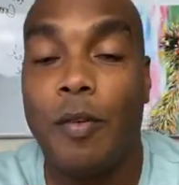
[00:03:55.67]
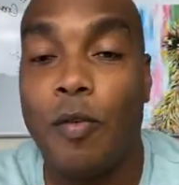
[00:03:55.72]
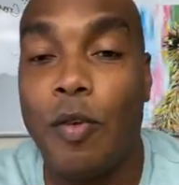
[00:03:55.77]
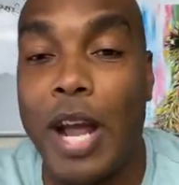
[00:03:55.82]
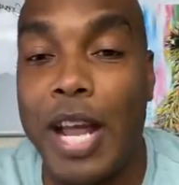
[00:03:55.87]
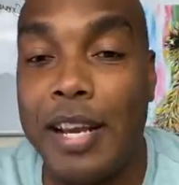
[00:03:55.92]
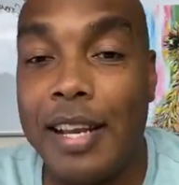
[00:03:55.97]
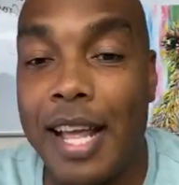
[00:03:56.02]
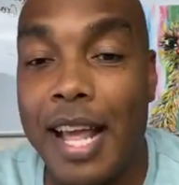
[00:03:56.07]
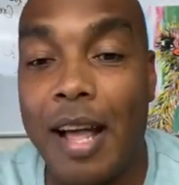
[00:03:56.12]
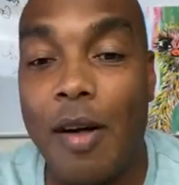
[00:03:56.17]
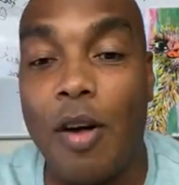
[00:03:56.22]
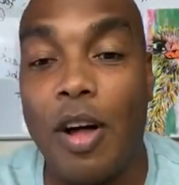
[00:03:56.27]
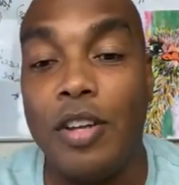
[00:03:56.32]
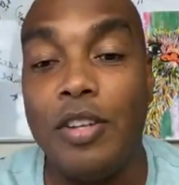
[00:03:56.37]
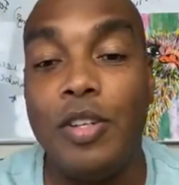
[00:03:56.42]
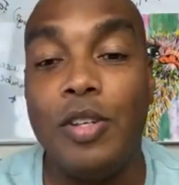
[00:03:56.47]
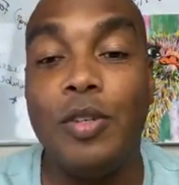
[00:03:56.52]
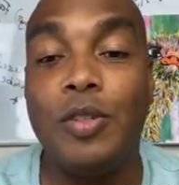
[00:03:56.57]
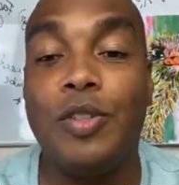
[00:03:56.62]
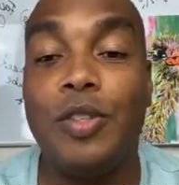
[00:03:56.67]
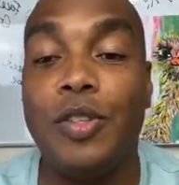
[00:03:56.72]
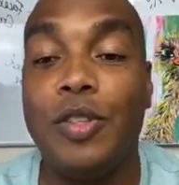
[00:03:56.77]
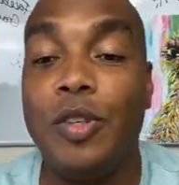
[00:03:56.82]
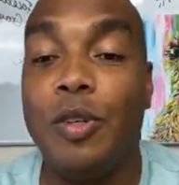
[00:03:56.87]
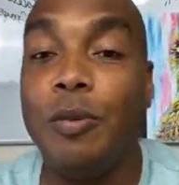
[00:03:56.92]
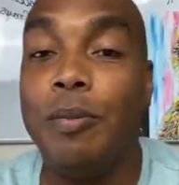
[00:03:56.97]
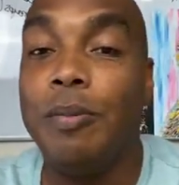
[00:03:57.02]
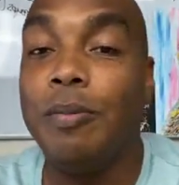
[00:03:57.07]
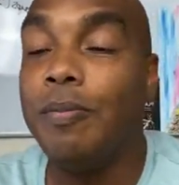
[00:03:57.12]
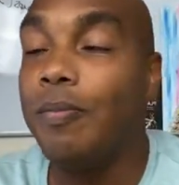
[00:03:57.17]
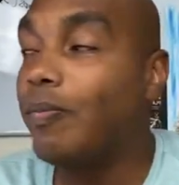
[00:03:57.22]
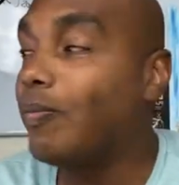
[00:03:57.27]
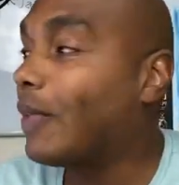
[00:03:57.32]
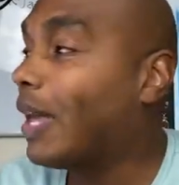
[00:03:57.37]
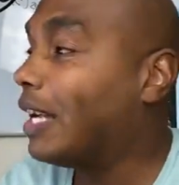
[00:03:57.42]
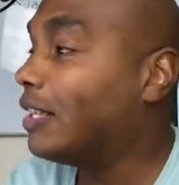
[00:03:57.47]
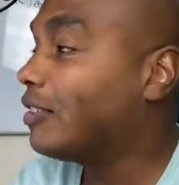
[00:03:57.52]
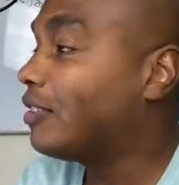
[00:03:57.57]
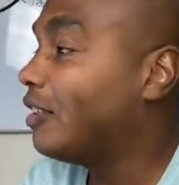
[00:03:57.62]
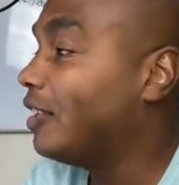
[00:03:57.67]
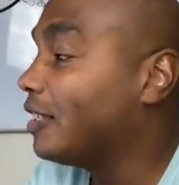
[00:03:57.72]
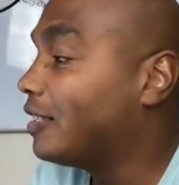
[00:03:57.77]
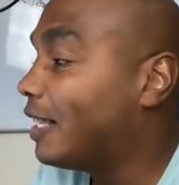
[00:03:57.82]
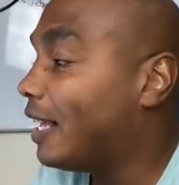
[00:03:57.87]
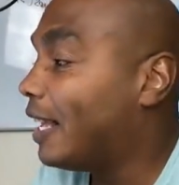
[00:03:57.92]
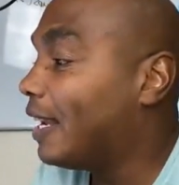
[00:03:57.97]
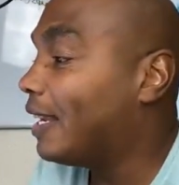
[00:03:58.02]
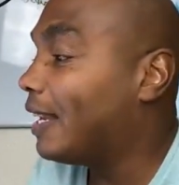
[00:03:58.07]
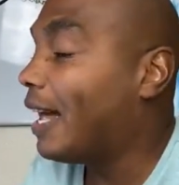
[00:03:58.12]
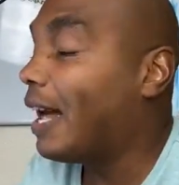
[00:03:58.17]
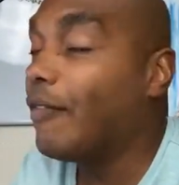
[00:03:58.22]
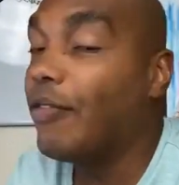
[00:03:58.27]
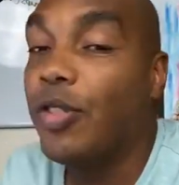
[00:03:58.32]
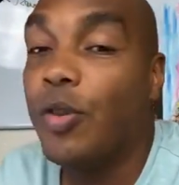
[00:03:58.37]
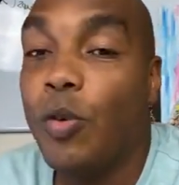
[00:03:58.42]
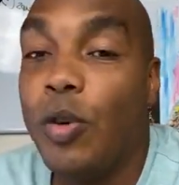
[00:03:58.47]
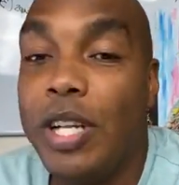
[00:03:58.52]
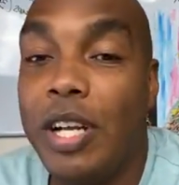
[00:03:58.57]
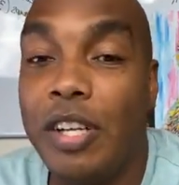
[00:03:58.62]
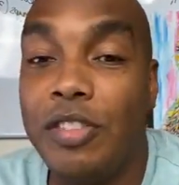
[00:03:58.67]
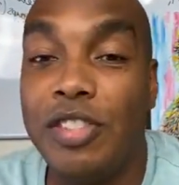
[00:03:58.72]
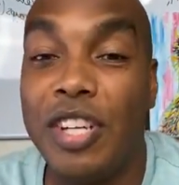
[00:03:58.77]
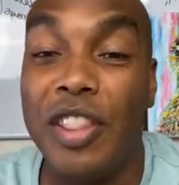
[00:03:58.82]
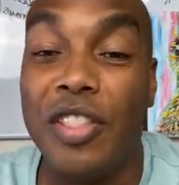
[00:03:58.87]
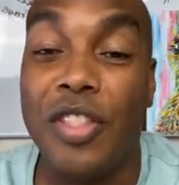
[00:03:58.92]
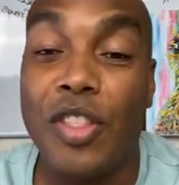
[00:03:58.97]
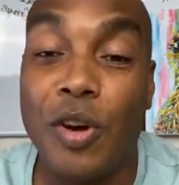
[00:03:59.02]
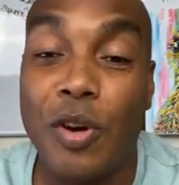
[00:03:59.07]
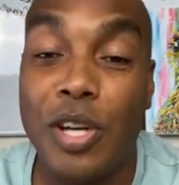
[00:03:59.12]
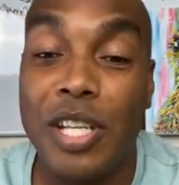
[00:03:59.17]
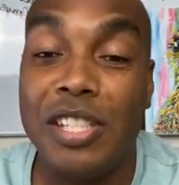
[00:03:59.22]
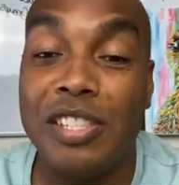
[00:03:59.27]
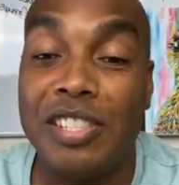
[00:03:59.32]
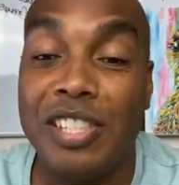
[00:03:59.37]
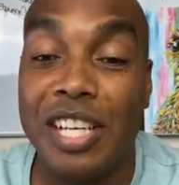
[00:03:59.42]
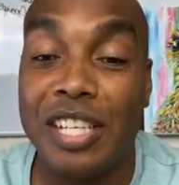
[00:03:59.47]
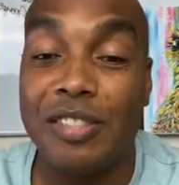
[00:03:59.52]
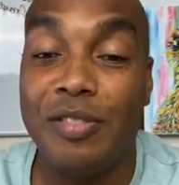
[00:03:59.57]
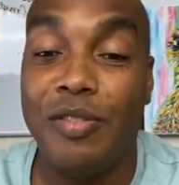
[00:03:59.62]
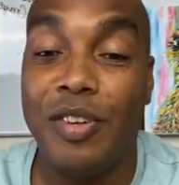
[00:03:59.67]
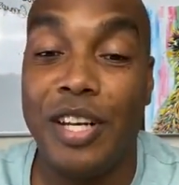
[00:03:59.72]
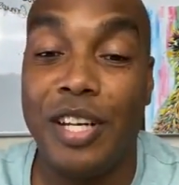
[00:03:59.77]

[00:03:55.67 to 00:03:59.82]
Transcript: right now on YouTube, I just looked at it, I have 336